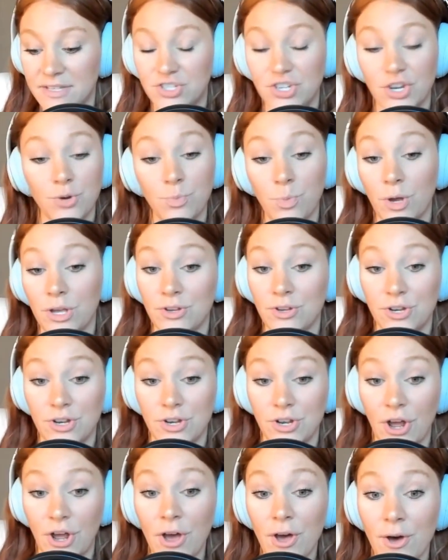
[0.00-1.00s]
don't want you to
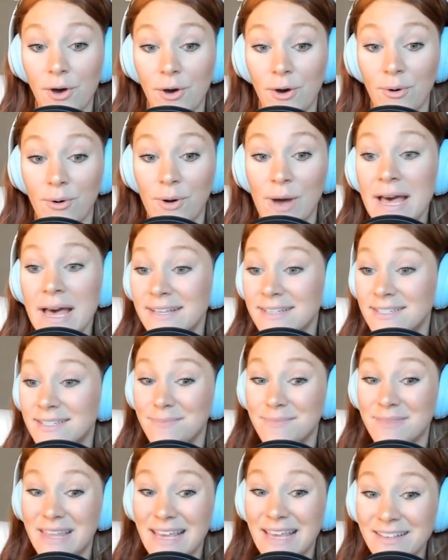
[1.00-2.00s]
know,
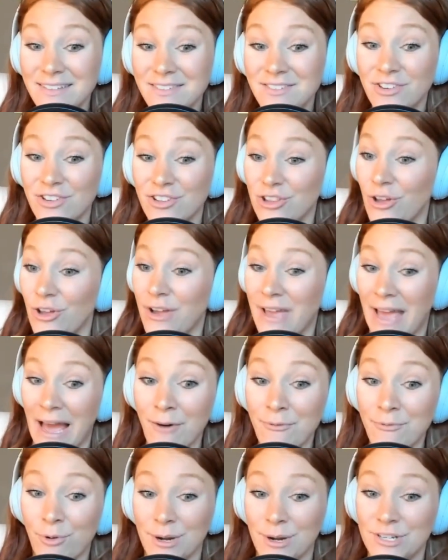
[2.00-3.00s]
some things to look
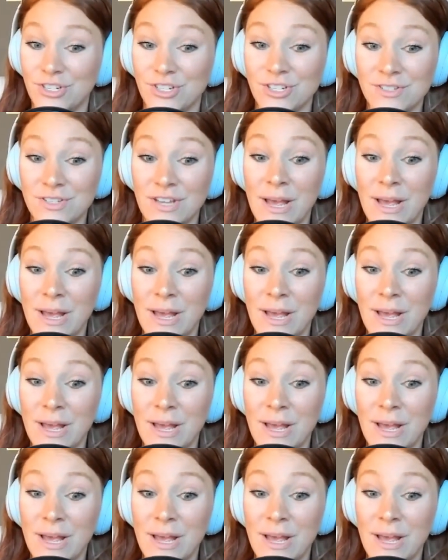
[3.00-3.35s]
out for, and